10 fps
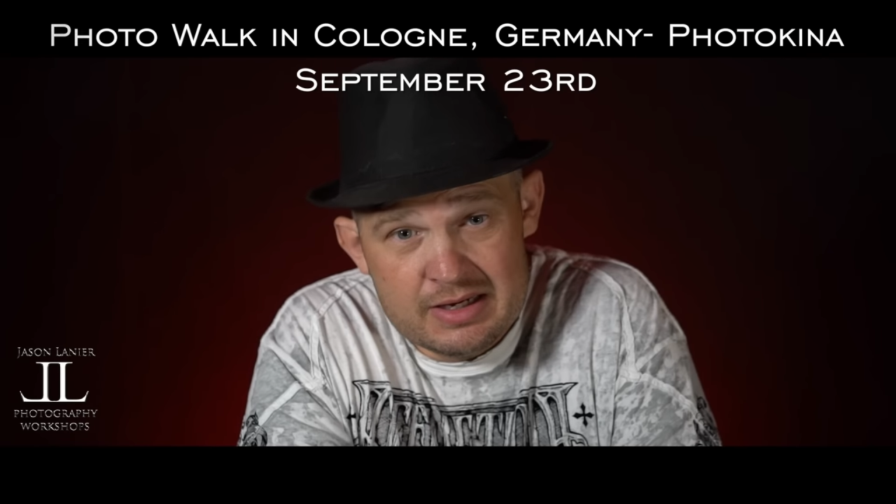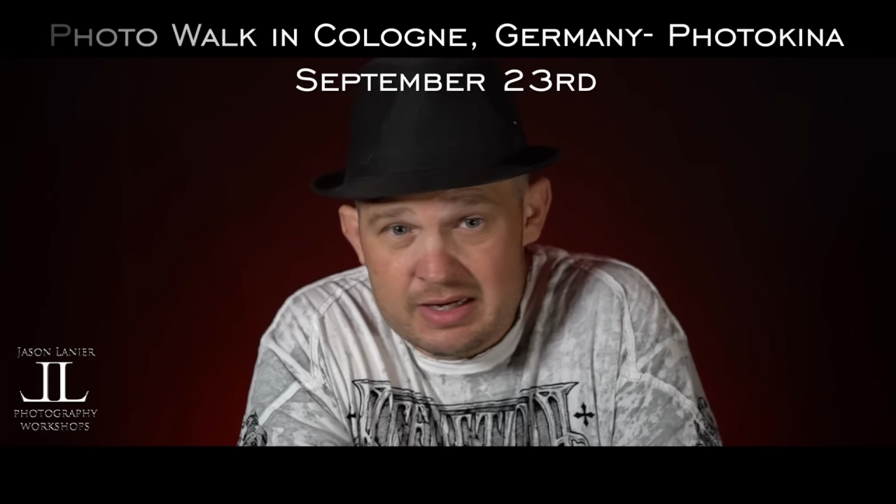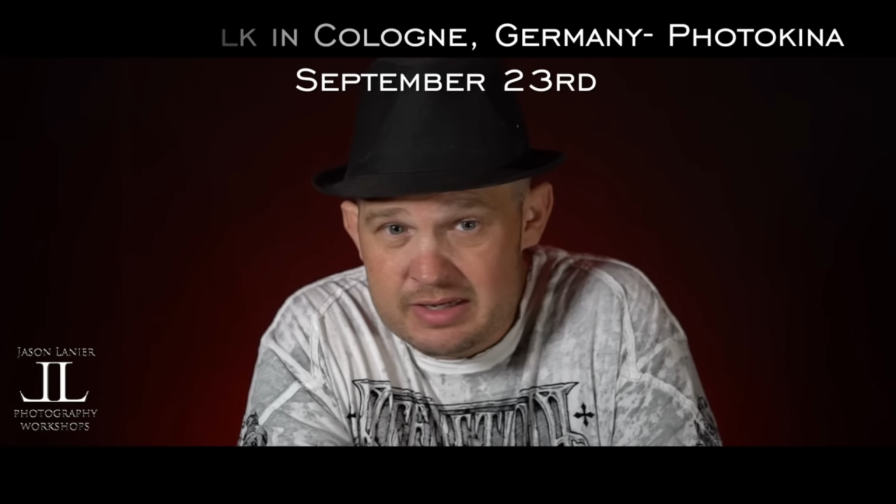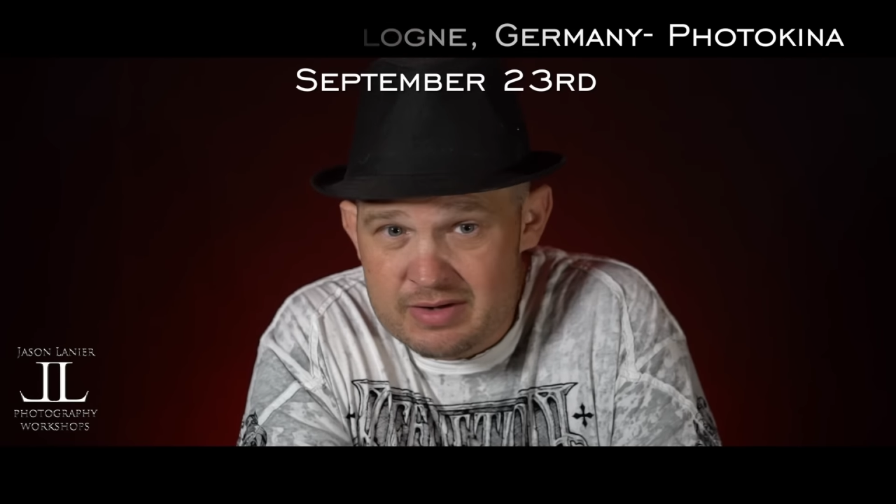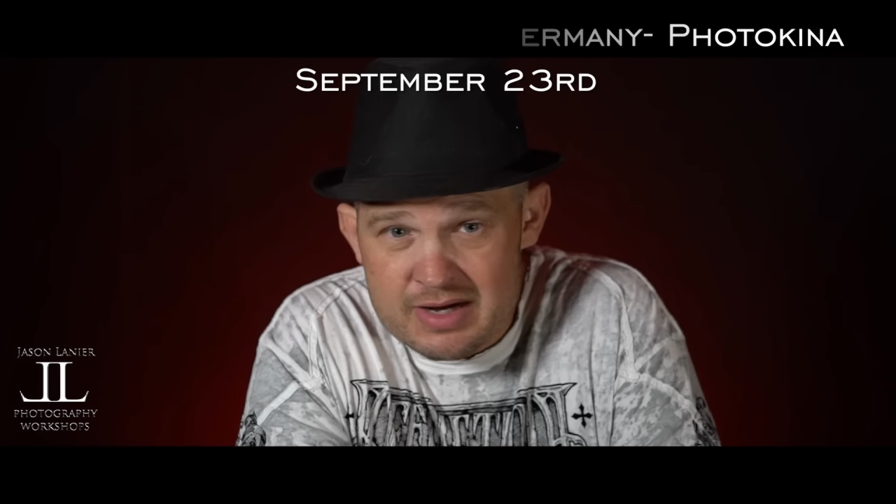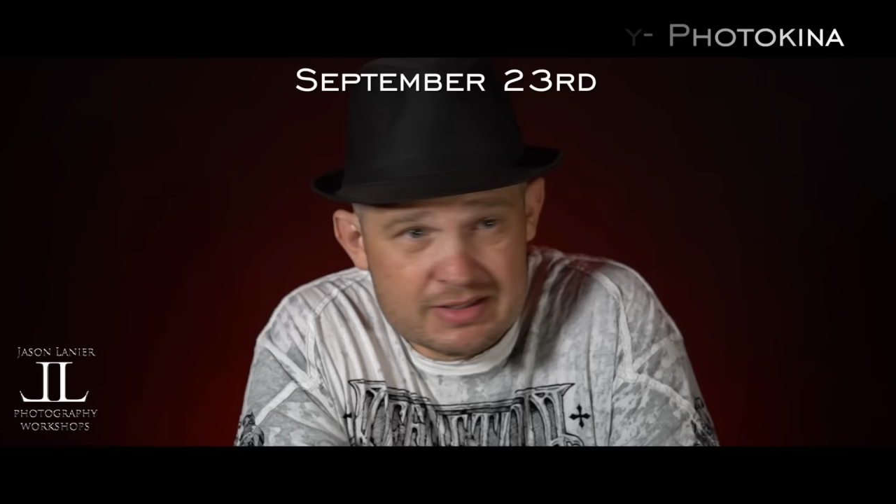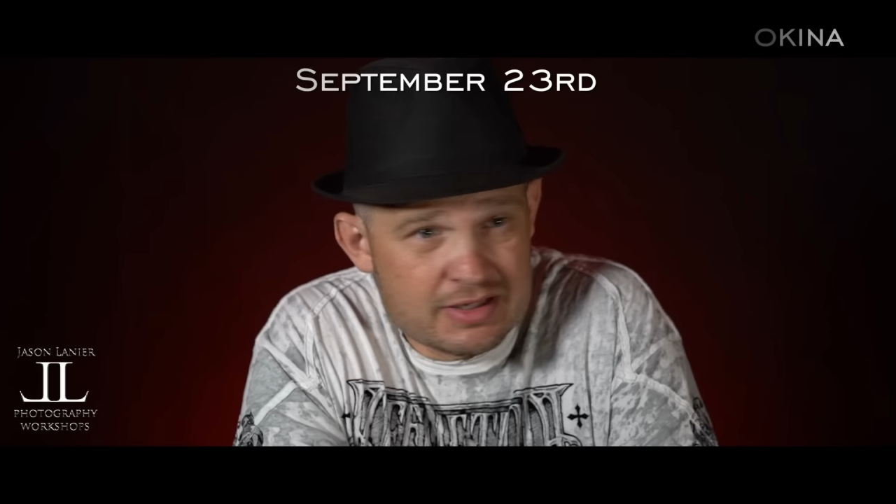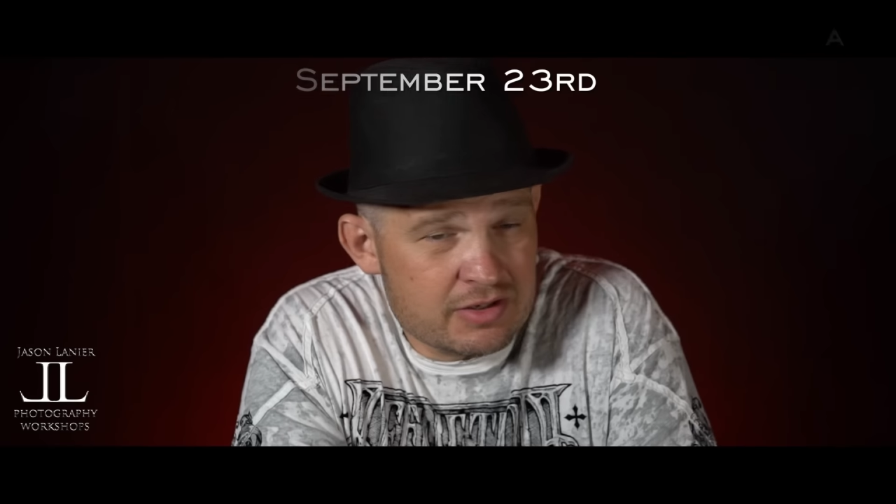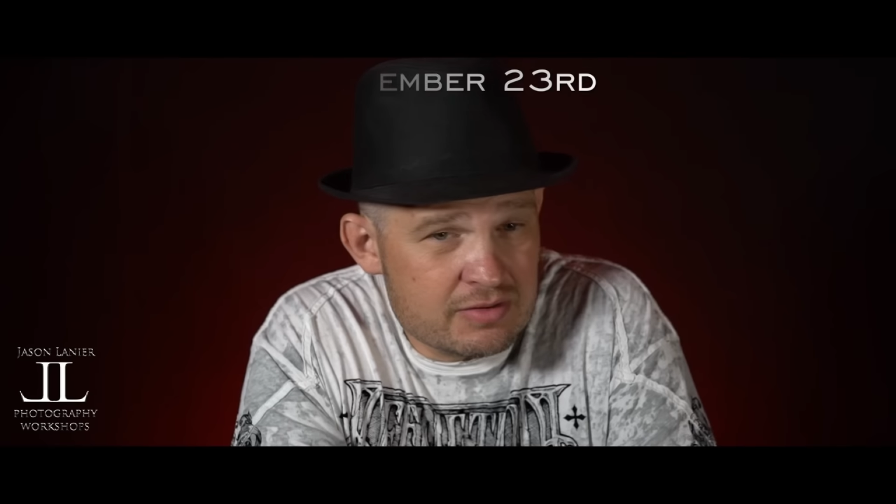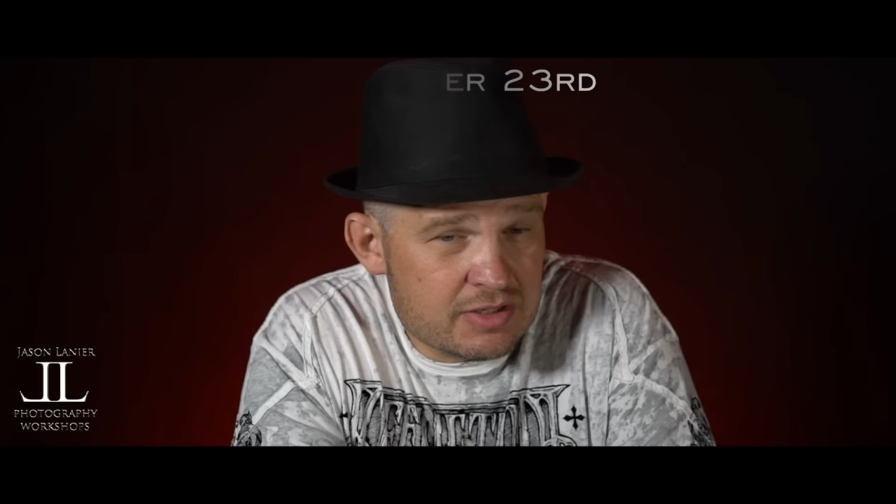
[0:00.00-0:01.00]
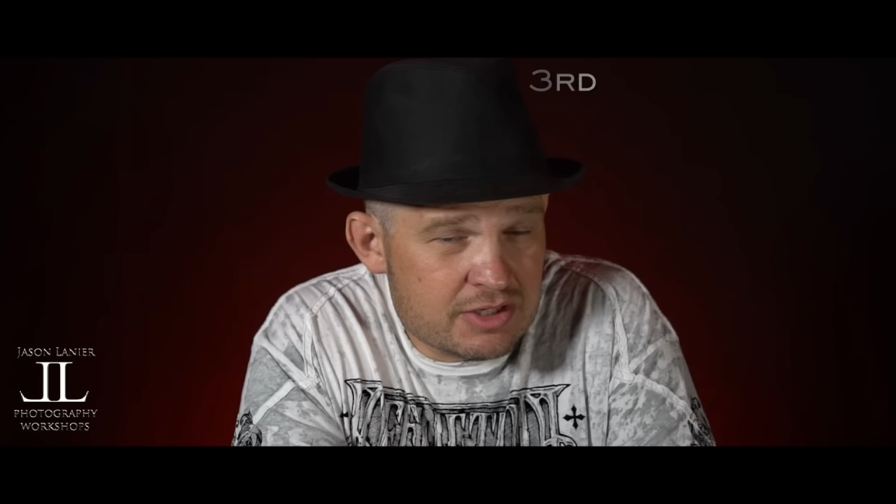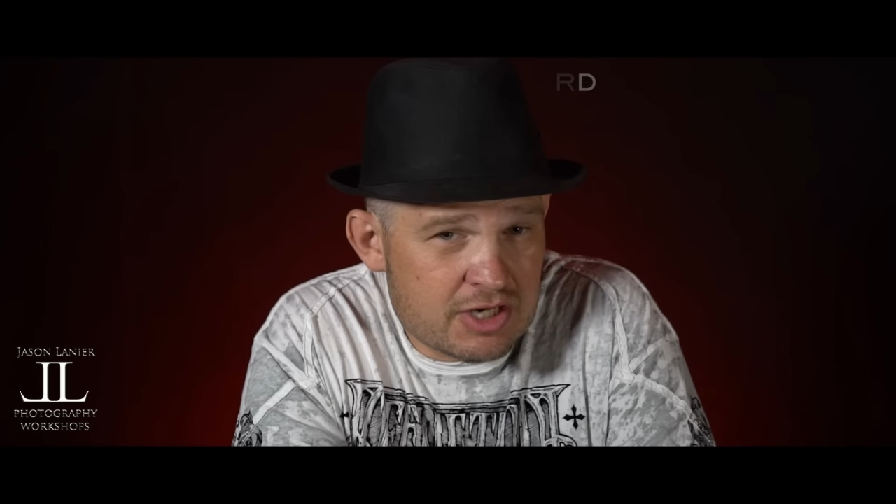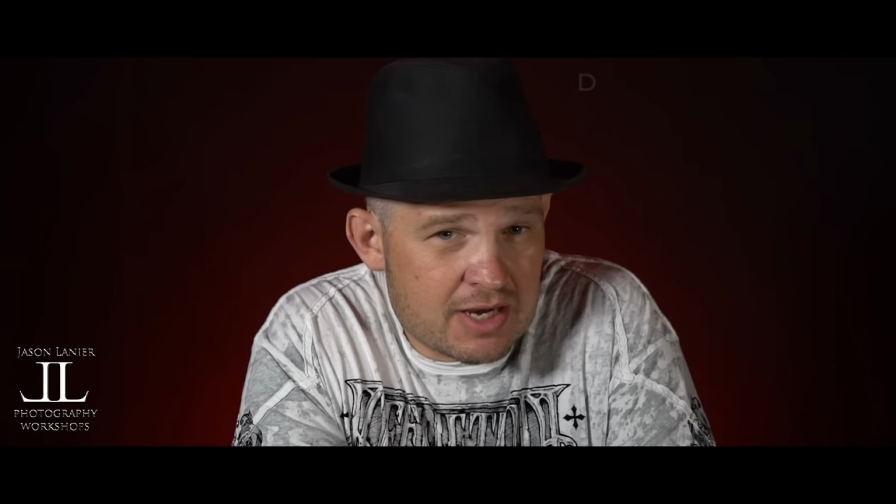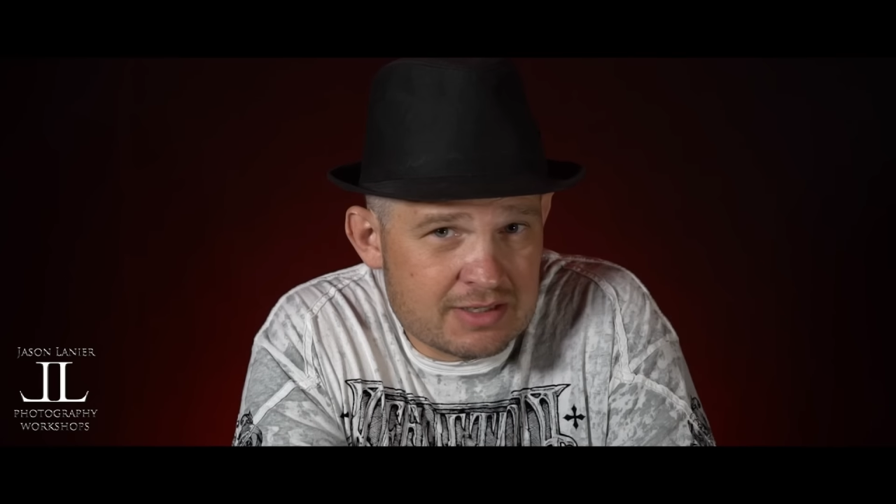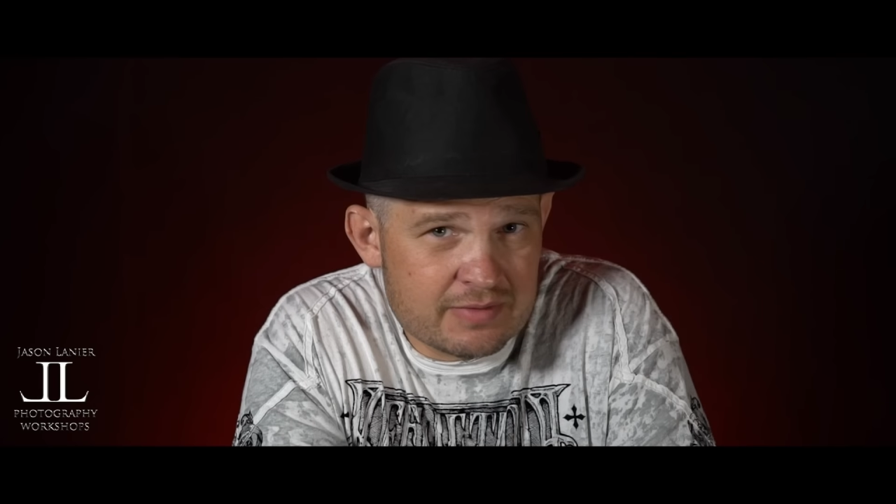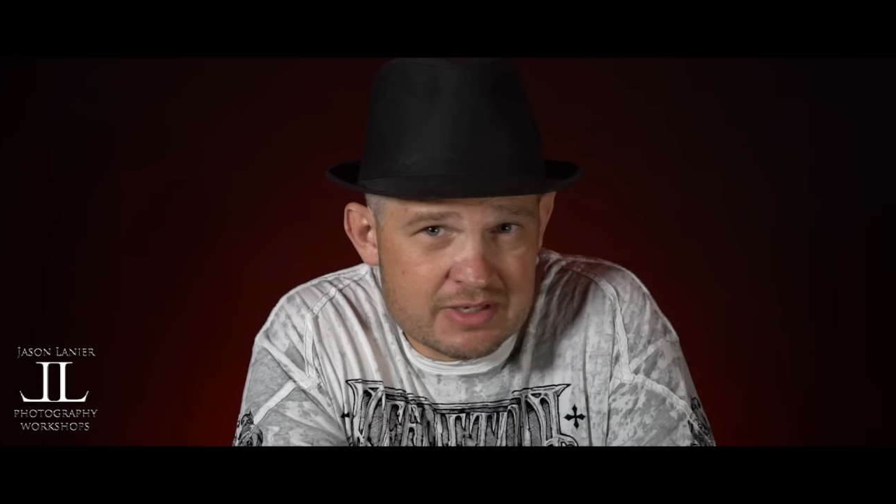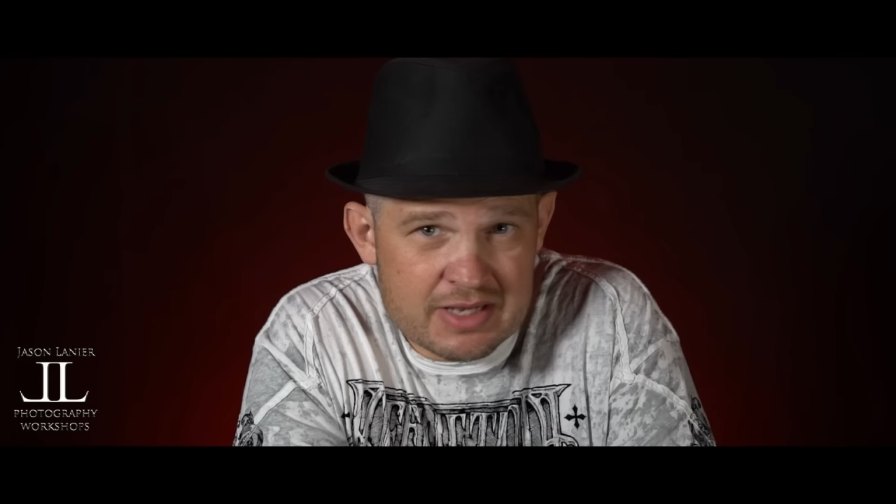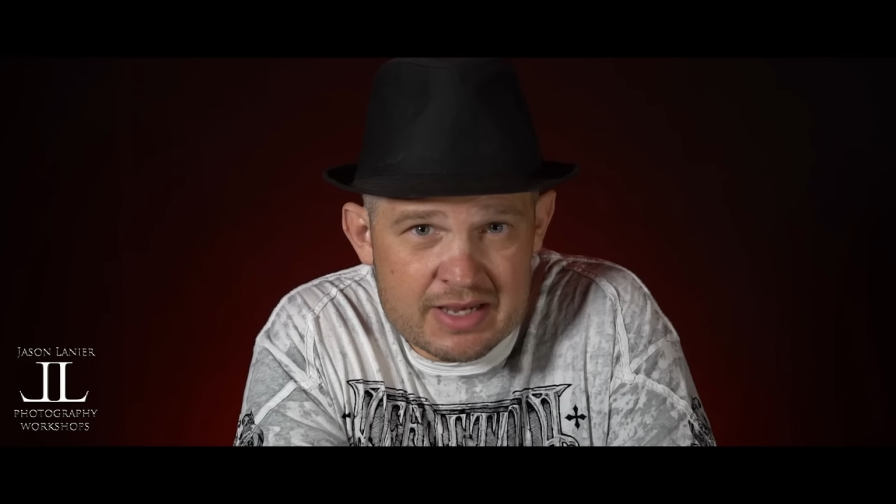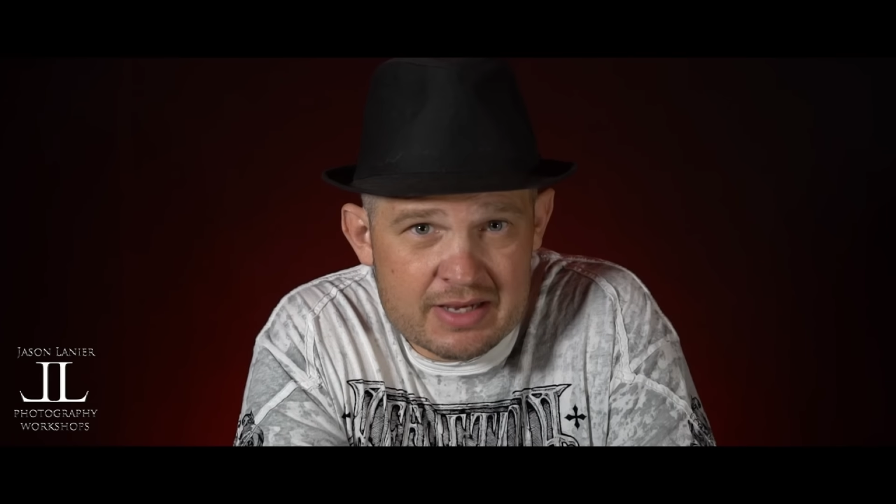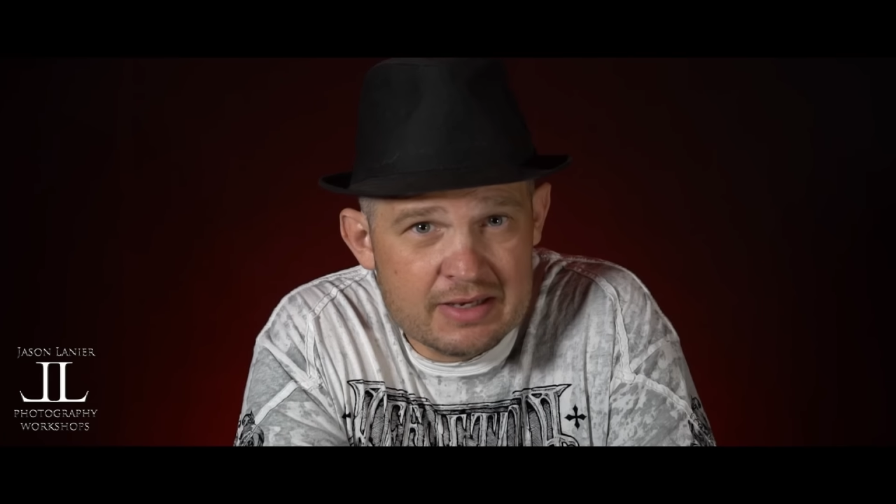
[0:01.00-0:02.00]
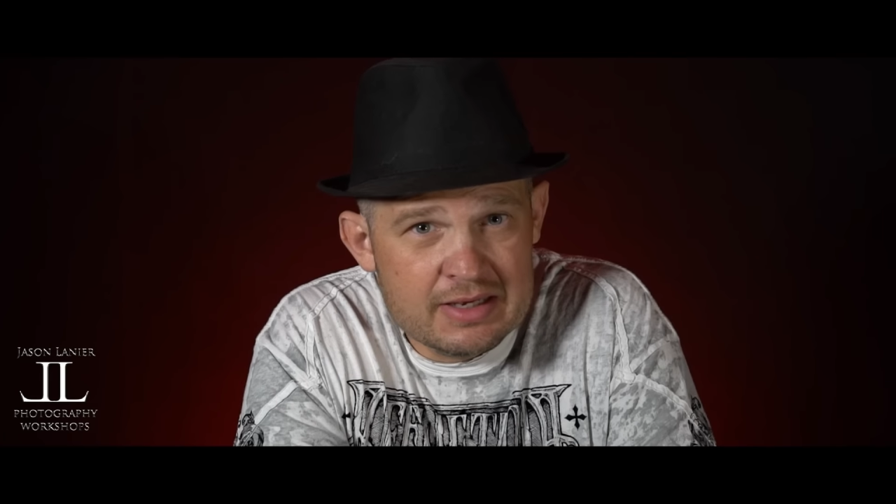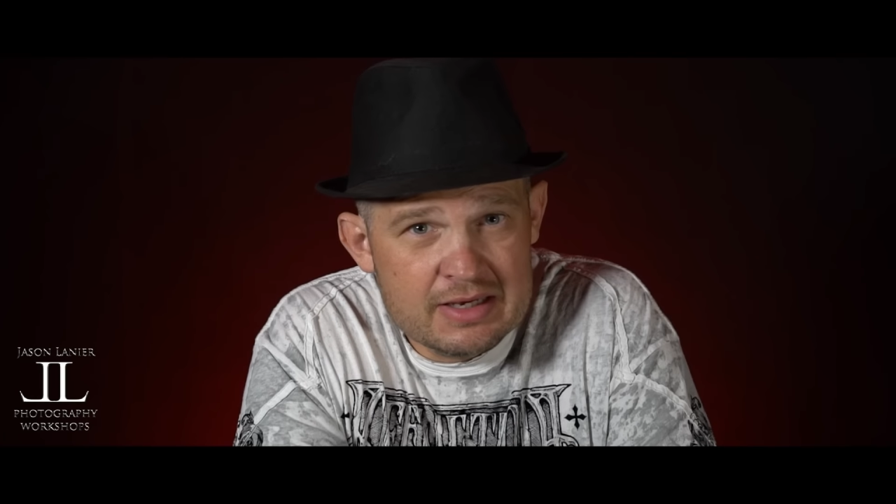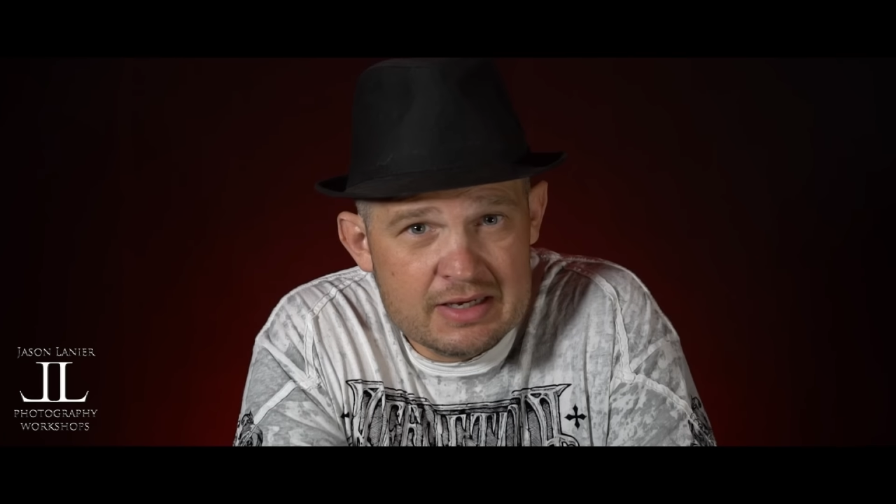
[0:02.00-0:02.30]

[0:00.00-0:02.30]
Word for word: Uh, you guys can use the shots that we take.